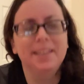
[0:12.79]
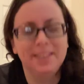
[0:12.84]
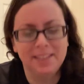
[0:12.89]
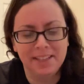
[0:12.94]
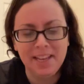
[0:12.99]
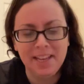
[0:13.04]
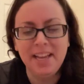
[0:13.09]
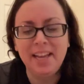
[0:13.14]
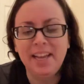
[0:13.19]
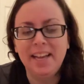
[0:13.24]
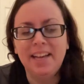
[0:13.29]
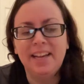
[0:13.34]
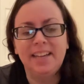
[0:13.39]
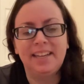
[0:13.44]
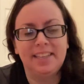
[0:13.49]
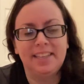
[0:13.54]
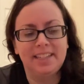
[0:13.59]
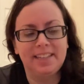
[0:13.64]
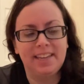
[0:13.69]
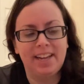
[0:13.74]
uh,
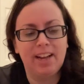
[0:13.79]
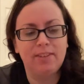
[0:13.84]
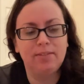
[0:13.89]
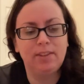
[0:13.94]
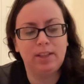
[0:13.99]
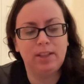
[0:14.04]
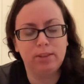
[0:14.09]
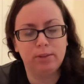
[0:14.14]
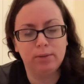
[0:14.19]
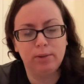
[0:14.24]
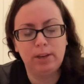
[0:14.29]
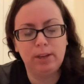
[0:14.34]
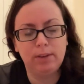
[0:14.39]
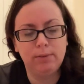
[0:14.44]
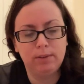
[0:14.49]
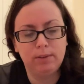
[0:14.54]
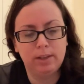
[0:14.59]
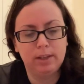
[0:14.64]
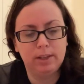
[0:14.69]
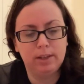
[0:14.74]
I have like three
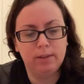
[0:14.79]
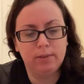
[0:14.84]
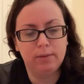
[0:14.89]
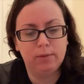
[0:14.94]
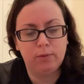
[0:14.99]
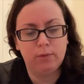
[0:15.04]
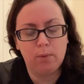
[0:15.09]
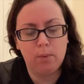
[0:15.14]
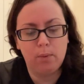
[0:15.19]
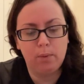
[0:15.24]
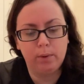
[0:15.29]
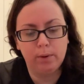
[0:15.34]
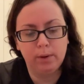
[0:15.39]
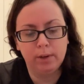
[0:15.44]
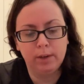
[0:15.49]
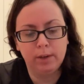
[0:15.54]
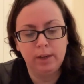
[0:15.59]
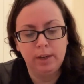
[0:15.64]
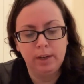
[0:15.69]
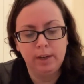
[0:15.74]
of the
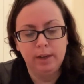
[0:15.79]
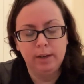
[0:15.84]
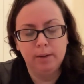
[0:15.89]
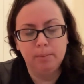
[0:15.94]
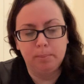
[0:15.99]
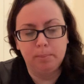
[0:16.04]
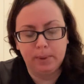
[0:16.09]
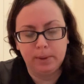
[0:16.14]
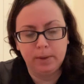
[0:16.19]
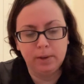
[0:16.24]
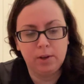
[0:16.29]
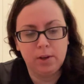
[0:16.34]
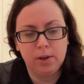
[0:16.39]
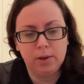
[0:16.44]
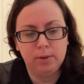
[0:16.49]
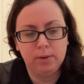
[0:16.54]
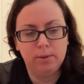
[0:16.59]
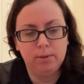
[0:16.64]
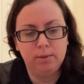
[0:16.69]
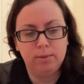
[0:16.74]
four
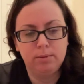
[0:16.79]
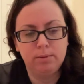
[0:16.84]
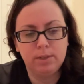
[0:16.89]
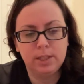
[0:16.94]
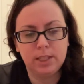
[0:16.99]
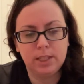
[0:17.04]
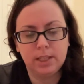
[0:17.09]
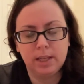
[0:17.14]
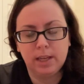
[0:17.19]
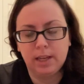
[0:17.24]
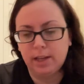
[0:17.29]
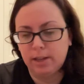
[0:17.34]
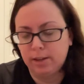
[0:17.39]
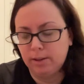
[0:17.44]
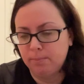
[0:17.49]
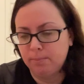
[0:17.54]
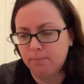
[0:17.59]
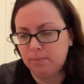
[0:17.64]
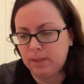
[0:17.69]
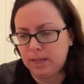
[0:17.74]
barcodes,
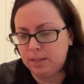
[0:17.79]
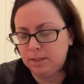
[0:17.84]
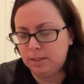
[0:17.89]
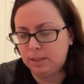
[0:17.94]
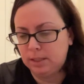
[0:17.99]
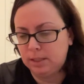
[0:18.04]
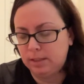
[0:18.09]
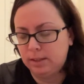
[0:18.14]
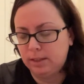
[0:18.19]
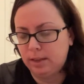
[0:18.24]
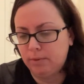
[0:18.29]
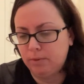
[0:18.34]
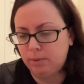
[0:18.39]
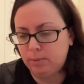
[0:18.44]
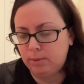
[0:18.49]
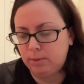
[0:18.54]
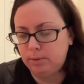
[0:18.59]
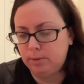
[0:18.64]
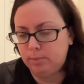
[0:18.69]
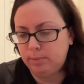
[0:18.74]
um, thanks to
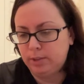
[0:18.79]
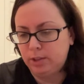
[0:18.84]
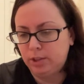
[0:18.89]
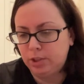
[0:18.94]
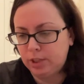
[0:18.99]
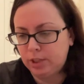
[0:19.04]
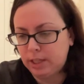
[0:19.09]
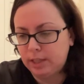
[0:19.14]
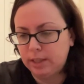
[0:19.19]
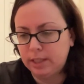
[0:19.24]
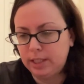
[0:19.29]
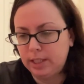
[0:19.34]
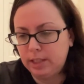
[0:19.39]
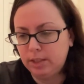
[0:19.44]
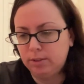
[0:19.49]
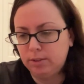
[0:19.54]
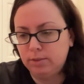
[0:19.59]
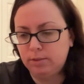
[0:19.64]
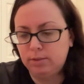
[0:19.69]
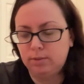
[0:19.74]
everyone who's been sharing
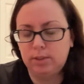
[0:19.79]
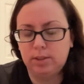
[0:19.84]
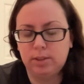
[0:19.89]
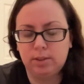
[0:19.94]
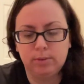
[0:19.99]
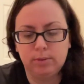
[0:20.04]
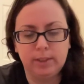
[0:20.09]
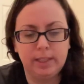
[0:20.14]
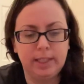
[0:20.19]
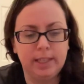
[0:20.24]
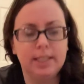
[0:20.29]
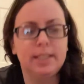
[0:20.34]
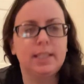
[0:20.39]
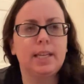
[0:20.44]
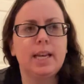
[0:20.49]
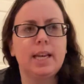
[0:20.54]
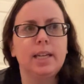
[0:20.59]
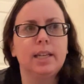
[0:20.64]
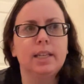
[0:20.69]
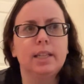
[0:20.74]
those. So like I
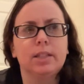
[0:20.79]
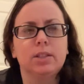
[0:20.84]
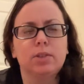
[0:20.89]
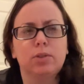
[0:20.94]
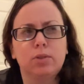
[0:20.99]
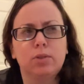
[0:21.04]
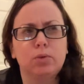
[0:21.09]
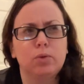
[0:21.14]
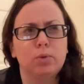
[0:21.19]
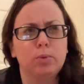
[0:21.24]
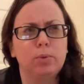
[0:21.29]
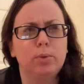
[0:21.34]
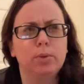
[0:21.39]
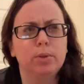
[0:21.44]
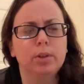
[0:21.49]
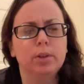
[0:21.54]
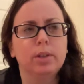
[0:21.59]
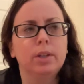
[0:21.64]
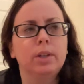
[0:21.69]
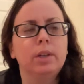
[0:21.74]
scanned it at the
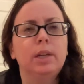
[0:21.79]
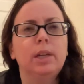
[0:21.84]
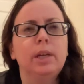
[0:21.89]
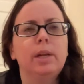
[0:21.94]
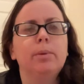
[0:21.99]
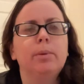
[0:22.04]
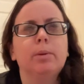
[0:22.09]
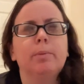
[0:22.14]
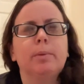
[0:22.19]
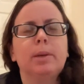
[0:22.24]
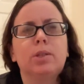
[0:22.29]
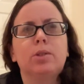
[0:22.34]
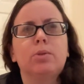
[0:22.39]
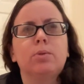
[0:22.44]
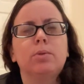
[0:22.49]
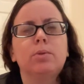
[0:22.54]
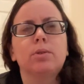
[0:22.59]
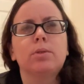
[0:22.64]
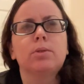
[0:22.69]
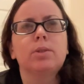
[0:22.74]
store, but my
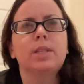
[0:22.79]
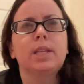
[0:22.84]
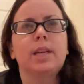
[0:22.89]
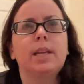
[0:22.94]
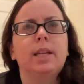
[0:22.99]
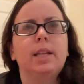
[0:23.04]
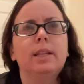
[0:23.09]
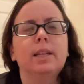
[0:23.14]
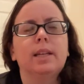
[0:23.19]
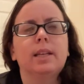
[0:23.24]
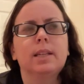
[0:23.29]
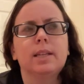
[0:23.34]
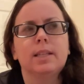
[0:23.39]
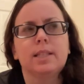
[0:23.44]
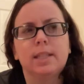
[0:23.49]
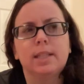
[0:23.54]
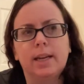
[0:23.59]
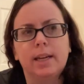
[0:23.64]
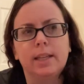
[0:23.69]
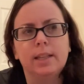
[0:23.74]
stores are saying like that
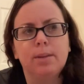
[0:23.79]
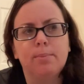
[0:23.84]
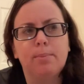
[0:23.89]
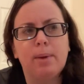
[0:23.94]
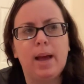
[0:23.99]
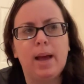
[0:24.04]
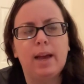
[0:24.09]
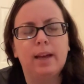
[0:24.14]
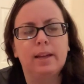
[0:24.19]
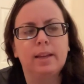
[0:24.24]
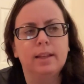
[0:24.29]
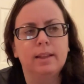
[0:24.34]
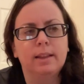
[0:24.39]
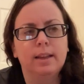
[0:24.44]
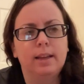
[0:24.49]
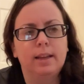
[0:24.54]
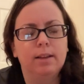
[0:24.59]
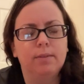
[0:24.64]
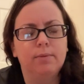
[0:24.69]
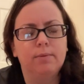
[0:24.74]
it's not in the back and
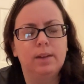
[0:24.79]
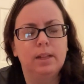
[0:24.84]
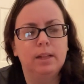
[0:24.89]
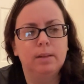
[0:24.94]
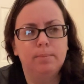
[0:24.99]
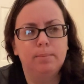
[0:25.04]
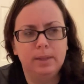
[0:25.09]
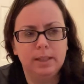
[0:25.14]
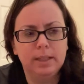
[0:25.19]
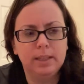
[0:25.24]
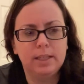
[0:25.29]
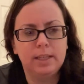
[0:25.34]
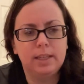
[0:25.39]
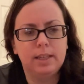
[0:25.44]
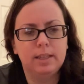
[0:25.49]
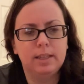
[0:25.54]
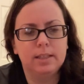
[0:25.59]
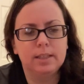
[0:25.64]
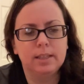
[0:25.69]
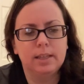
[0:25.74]
the
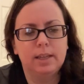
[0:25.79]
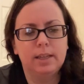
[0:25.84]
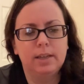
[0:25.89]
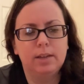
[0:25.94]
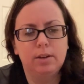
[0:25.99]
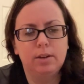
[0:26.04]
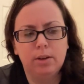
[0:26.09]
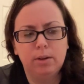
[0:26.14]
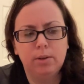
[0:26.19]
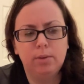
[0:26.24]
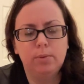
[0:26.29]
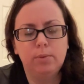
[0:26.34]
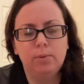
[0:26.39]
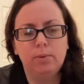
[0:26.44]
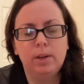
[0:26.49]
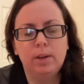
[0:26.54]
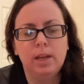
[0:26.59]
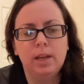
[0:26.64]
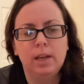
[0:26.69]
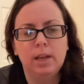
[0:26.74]
availability is
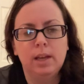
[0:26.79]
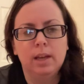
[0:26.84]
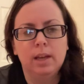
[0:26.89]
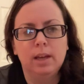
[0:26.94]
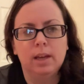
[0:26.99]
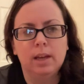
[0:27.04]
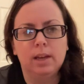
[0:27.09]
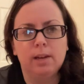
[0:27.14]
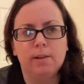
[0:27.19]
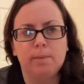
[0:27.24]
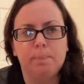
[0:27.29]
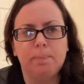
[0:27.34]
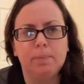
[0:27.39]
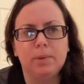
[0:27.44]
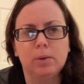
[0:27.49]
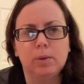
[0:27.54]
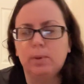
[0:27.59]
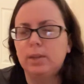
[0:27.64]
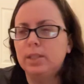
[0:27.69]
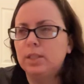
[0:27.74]
unknown. Um,
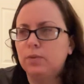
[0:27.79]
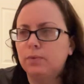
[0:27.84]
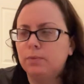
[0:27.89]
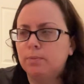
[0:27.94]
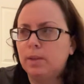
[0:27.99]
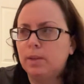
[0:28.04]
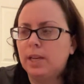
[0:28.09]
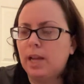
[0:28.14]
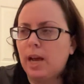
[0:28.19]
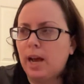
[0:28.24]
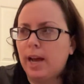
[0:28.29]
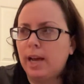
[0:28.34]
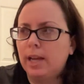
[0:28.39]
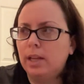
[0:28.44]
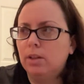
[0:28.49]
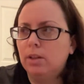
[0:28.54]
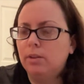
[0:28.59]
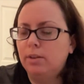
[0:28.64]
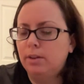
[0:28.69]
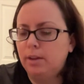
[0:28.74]
there was an
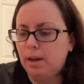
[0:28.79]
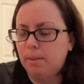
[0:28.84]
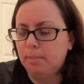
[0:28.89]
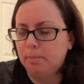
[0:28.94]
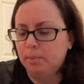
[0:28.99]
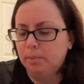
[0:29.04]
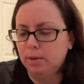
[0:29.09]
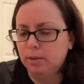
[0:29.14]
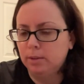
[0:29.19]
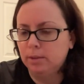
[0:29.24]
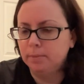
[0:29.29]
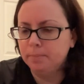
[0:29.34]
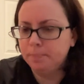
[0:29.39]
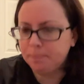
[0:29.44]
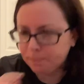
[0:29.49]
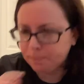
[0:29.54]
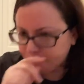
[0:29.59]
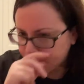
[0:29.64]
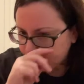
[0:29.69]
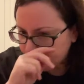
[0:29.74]
aisle number
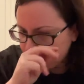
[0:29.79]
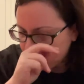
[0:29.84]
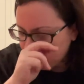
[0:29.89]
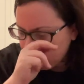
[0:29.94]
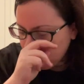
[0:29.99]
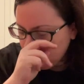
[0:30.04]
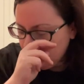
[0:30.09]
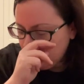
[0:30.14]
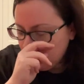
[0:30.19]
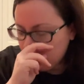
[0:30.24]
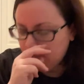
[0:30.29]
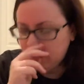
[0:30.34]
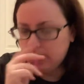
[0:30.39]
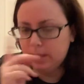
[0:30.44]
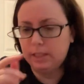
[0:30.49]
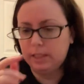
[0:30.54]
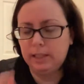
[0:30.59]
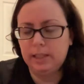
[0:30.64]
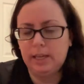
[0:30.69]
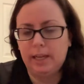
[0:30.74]

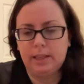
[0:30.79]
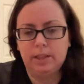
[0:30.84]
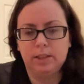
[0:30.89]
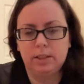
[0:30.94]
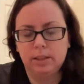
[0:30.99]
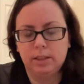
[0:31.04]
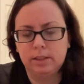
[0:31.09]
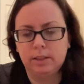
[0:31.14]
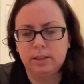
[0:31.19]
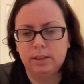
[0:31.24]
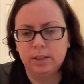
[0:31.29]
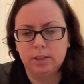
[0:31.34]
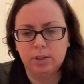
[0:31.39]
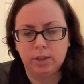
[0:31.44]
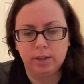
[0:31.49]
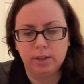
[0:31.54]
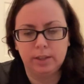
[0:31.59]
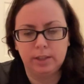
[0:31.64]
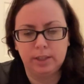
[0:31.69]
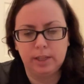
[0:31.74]
uh, at the
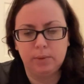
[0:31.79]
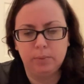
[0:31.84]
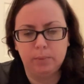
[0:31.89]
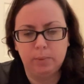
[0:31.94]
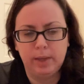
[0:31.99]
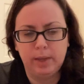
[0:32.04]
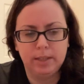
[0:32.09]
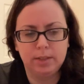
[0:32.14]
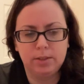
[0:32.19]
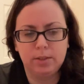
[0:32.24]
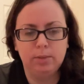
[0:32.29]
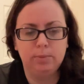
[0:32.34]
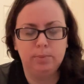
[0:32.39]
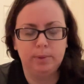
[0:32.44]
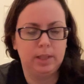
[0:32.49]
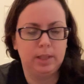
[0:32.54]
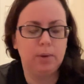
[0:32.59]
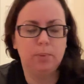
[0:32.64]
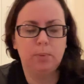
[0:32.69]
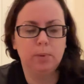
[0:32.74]
Target I went to,
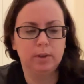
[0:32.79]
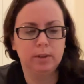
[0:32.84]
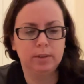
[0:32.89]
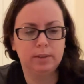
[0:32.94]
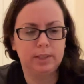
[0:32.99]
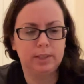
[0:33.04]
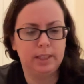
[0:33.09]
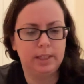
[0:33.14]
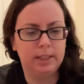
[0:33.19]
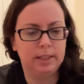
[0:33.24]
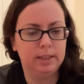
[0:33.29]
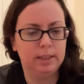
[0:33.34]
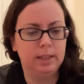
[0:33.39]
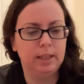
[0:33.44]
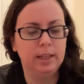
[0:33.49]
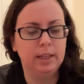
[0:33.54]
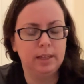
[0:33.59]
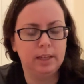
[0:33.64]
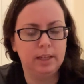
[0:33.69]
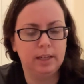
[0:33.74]
but they weren't in
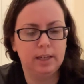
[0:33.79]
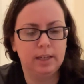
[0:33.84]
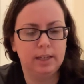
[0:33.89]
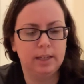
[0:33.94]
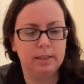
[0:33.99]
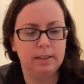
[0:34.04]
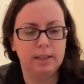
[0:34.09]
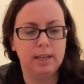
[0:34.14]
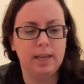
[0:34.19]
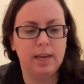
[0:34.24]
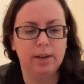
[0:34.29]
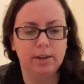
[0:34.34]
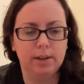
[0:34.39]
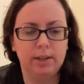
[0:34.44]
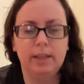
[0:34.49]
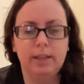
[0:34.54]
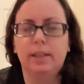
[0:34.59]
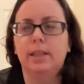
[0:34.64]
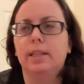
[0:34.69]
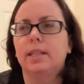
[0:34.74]
uh, the
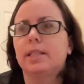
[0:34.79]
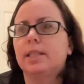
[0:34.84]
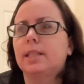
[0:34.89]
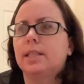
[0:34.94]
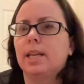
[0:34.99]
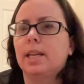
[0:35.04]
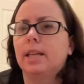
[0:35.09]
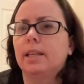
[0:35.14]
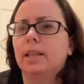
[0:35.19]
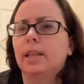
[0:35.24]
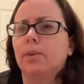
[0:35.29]
area that it said.